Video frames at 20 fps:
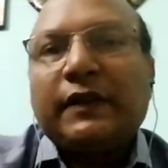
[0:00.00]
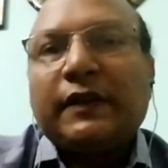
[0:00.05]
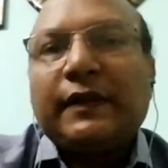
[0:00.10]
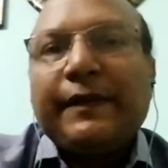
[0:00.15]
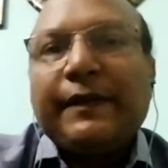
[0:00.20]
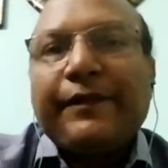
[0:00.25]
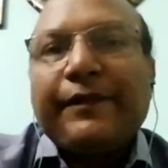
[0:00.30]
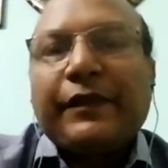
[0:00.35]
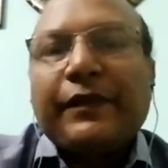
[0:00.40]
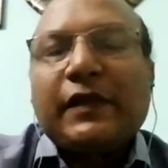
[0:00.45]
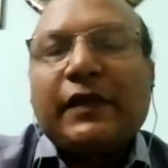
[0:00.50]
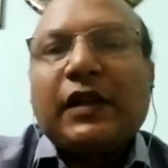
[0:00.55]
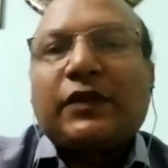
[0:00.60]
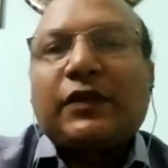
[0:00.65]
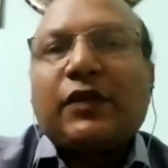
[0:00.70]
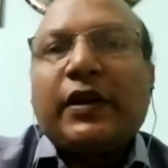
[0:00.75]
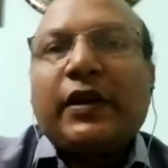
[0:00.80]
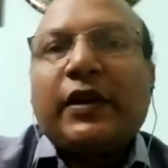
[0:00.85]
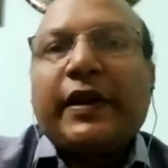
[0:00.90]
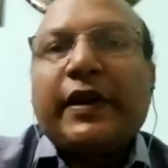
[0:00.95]
that's what I
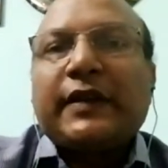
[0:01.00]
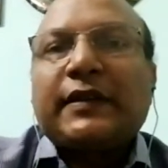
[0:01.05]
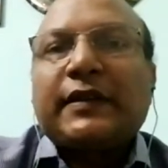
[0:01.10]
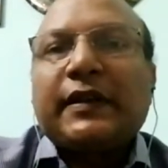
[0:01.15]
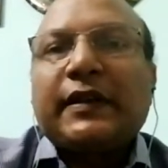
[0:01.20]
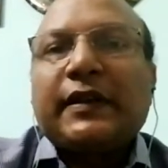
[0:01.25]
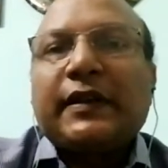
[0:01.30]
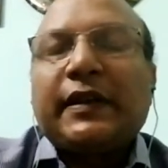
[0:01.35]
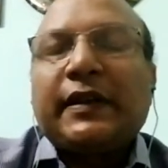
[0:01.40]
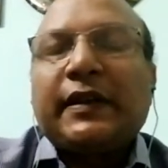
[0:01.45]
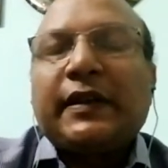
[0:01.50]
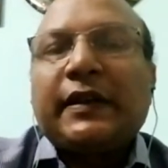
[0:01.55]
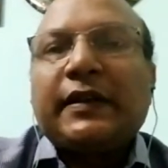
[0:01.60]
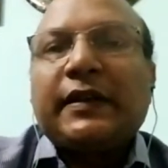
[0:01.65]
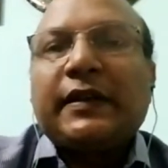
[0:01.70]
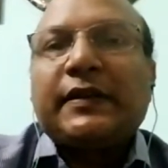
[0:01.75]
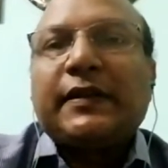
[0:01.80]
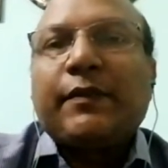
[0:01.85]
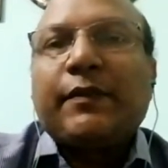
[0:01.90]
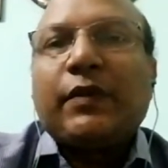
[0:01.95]
said in simple
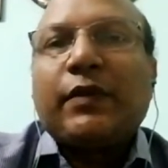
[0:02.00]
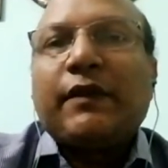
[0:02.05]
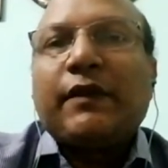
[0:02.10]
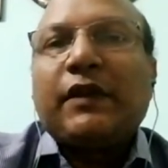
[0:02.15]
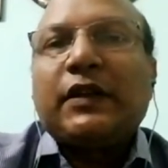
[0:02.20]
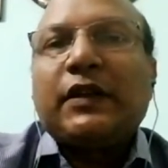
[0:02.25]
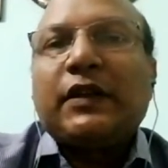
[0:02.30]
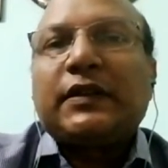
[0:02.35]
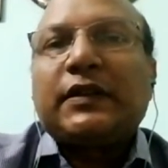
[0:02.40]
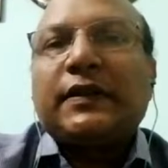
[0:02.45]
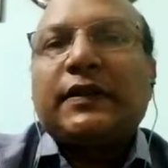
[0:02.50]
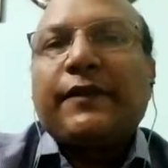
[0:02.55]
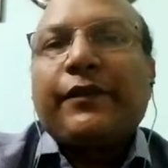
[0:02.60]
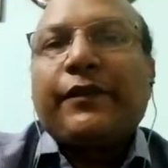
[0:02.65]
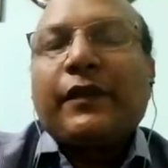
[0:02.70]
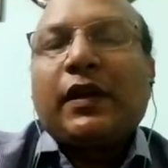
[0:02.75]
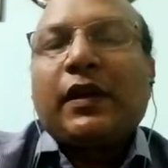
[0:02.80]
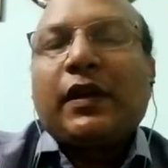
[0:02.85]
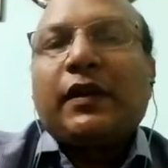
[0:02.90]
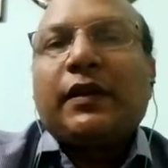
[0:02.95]
words. The
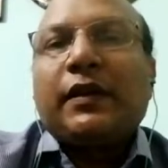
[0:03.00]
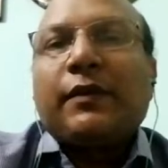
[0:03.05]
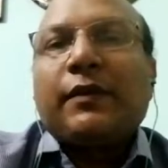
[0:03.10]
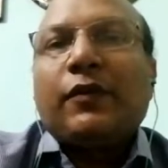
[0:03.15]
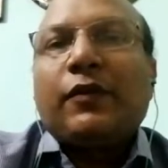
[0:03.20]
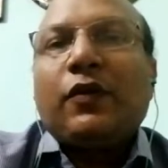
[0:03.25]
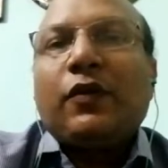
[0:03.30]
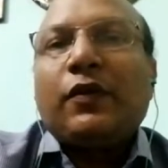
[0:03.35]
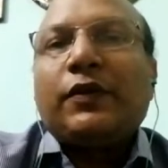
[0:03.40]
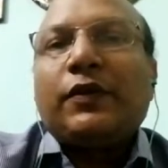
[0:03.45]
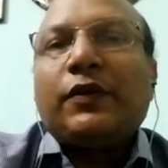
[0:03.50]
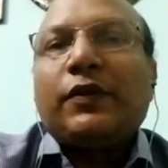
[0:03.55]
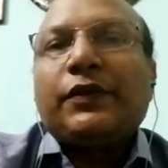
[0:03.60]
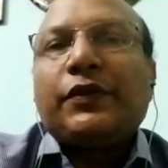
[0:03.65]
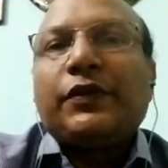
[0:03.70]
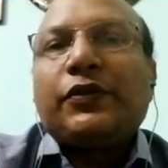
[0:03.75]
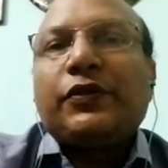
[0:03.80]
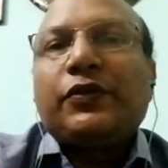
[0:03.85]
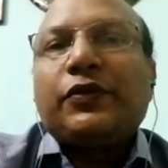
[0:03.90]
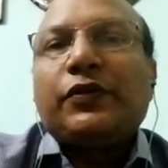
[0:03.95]
more you
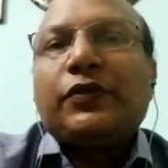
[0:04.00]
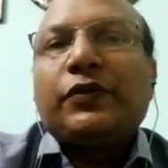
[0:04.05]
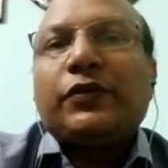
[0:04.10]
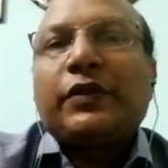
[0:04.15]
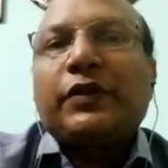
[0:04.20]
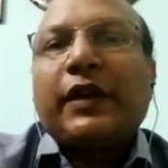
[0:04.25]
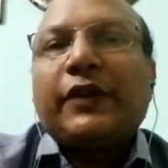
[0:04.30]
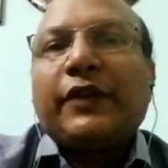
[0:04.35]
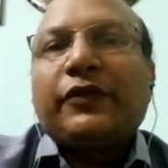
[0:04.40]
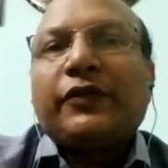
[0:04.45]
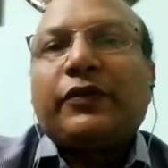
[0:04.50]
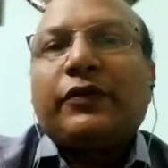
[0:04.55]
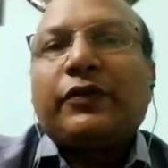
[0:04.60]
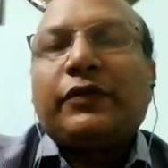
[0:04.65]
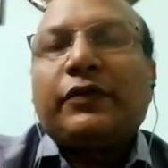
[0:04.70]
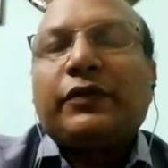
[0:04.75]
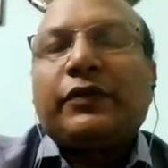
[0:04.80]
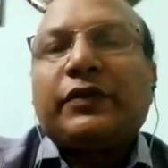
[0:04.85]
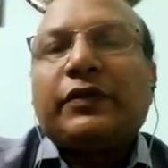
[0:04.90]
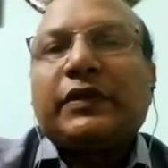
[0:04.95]
try to
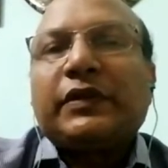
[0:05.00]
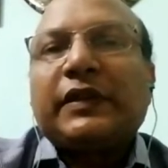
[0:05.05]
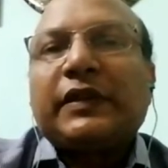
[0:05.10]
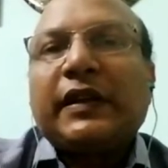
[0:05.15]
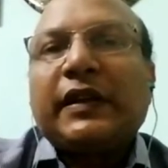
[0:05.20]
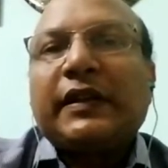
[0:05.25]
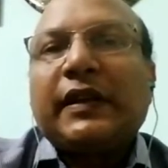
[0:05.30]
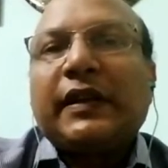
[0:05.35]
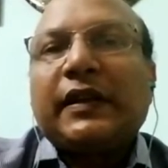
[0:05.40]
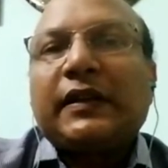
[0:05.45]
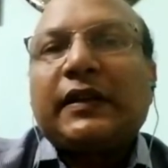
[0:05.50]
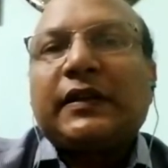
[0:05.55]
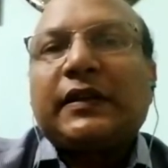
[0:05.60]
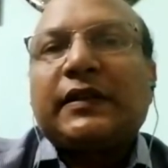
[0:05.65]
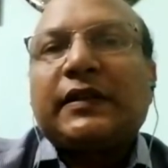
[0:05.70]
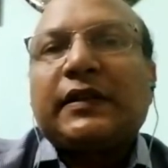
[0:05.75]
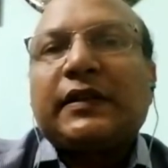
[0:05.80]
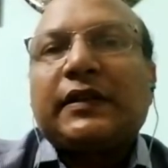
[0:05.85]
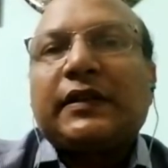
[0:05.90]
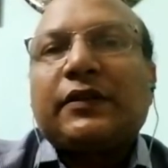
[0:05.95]
send the electricity
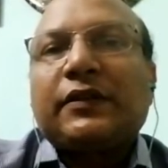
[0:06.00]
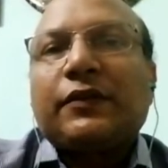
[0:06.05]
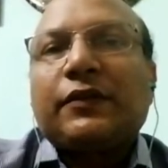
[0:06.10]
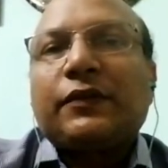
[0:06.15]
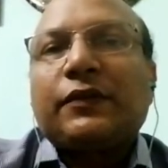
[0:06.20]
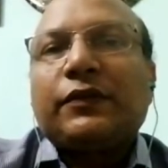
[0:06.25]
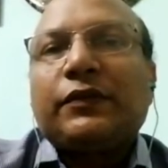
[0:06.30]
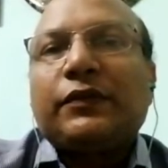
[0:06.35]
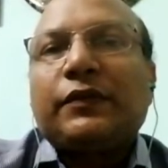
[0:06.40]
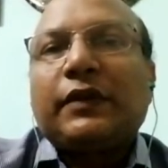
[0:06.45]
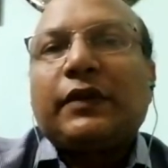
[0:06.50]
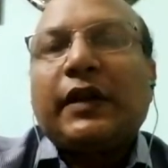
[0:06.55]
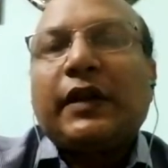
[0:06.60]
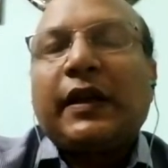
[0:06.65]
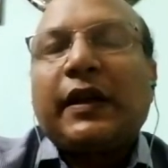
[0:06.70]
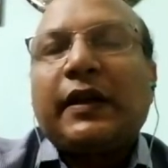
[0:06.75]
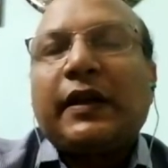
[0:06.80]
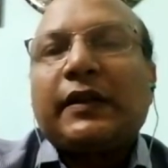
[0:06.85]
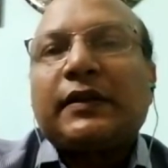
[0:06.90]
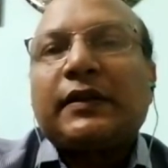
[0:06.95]
through a
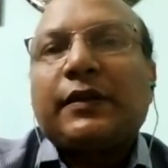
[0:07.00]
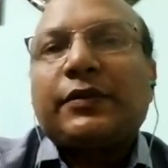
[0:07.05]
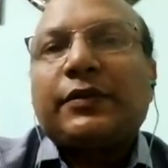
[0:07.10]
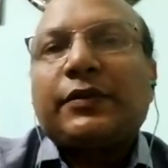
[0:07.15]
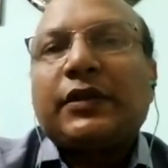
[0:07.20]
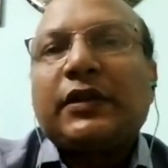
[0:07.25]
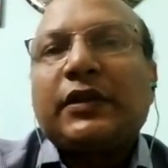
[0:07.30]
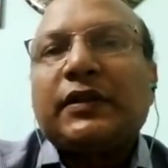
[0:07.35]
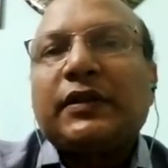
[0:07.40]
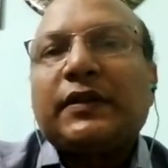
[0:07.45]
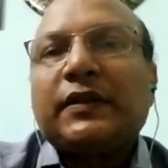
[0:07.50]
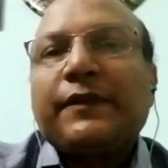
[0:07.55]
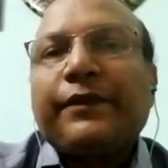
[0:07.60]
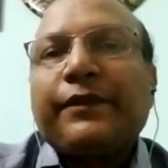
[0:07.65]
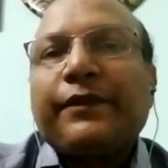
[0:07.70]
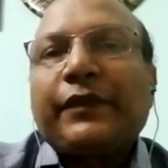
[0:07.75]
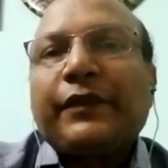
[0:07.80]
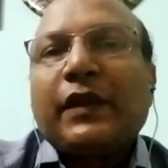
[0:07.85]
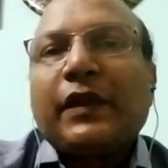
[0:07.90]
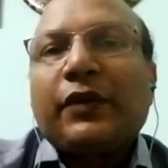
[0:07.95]
substance, to
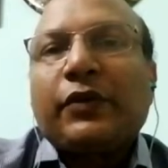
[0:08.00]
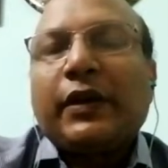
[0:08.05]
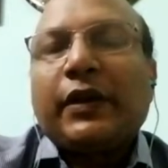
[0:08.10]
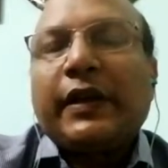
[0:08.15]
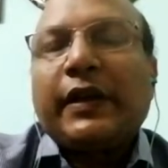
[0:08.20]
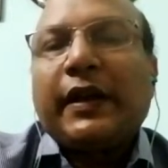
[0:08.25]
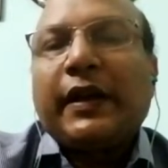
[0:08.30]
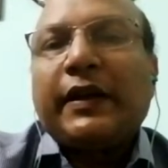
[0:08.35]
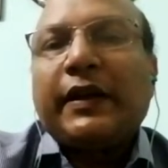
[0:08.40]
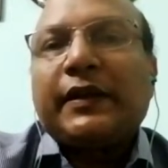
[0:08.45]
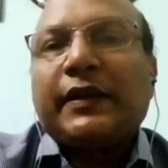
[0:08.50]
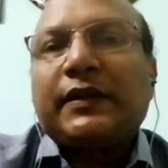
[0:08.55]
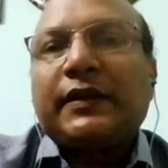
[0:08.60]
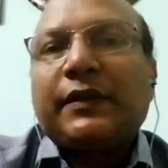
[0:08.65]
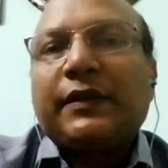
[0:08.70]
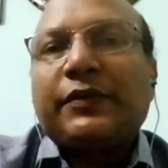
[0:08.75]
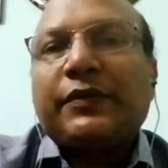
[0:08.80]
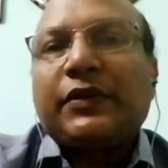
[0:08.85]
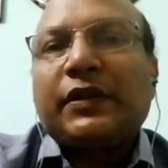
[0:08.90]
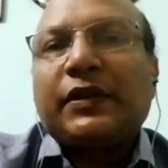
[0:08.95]
a dielectric
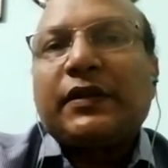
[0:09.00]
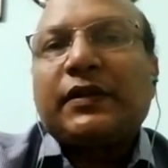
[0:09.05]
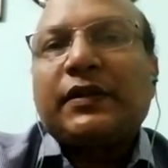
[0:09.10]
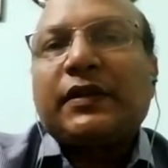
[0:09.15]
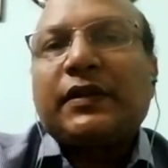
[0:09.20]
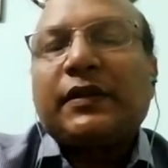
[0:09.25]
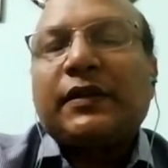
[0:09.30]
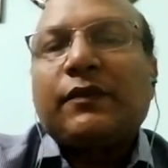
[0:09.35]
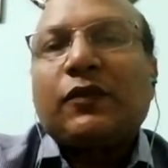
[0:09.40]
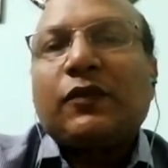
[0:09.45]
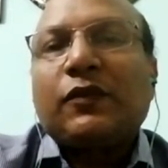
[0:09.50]
substance, the more